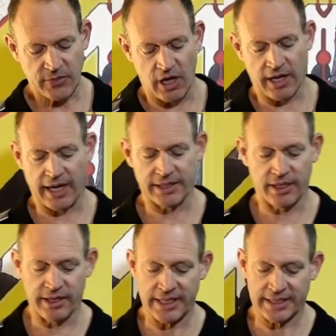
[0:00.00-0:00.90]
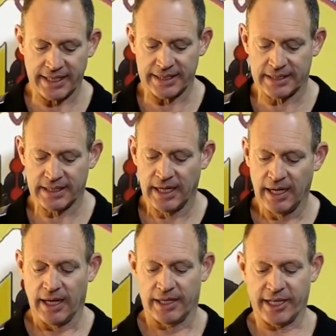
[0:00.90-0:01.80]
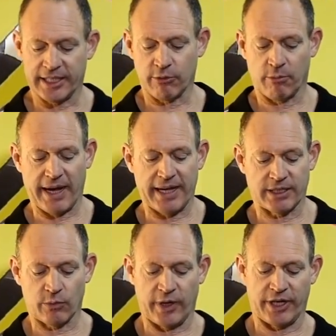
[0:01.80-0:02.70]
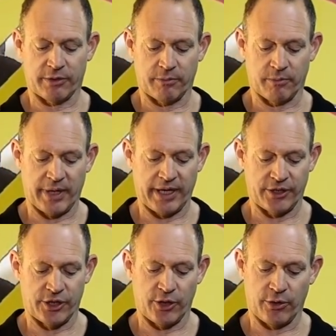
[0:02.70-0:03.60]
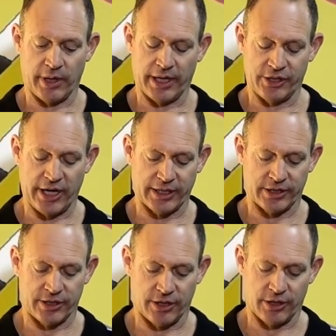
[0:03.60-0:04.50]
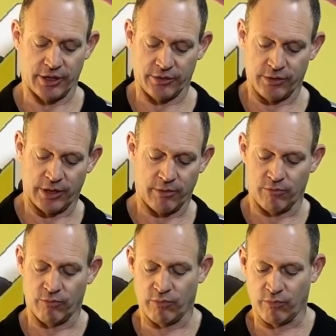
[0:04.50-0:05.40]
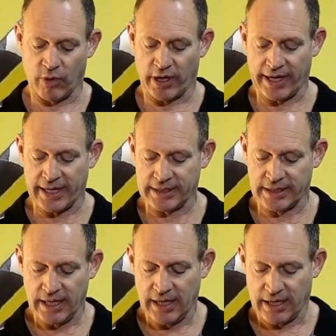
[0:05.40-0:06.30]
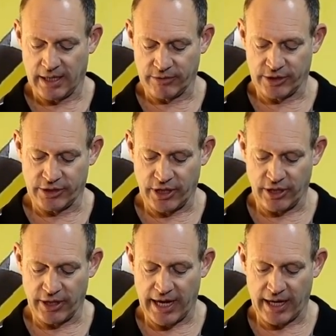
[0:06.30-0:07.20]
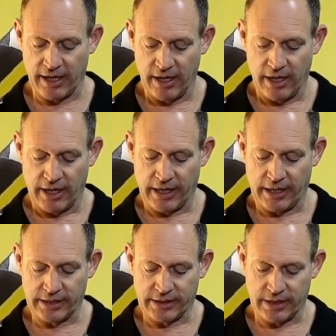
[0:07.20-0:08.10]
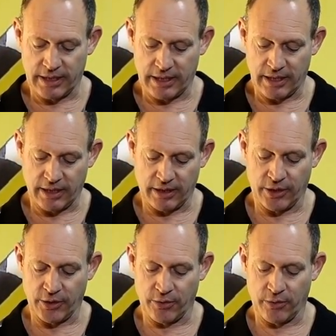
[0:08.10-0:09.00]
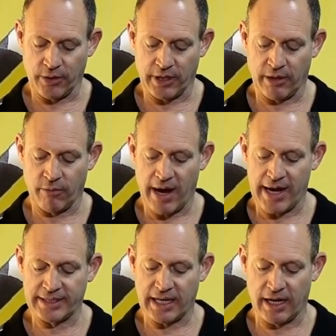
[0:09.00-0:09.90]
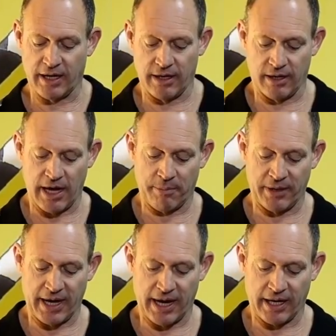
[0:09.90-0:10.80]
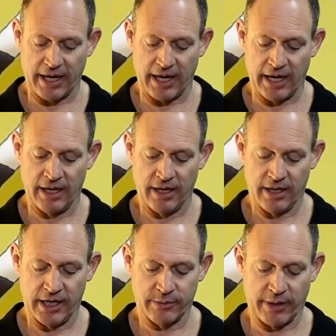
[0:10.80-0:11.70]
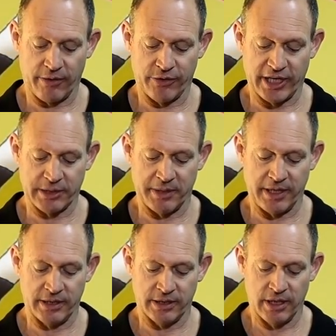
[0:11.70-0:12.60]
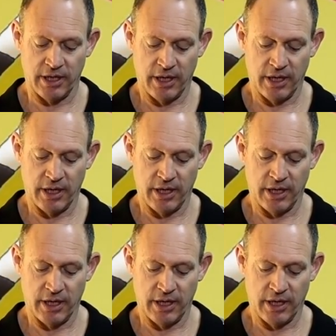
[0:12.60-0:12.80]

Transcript: Okay, so this is adjustable base, which means you adjust the what it does. I'll just show you that. Is you can raise up and down here is where your adjustment is.